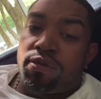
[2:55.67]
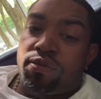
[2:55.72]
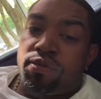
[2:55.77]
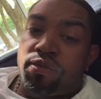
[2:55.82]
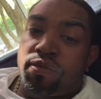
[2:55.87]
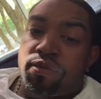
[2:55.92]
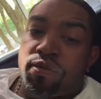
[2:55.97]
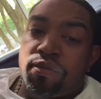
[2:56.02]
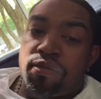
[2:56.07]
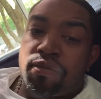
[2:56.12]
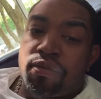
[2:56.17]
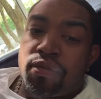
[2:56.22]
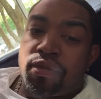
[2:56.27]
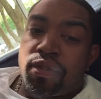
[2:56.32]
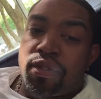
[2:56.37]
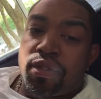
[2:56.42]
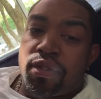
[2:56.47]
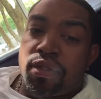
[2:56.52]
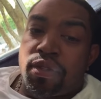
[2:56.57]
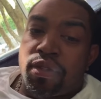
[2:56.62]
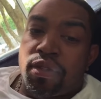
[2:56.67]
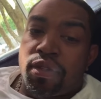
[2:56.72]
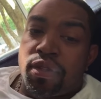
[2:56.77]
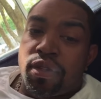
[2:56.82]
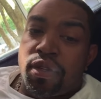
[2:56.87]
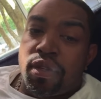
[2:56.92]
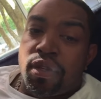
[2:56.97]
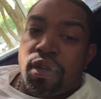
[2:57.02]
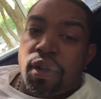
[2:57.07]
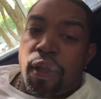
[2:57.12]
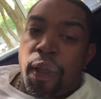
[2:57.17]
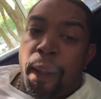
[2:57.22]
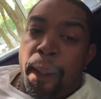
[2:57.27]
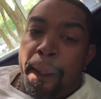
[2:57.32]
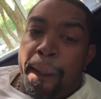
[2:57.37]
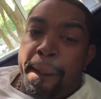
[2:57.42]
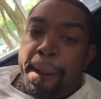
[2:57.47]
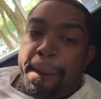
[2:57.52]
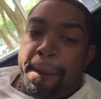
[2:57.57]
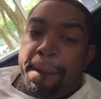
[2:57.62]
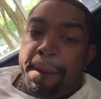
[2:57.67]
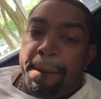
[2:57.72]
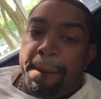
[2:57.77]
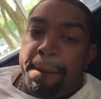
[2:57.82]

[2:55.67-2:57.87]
No one is speaking in this clip.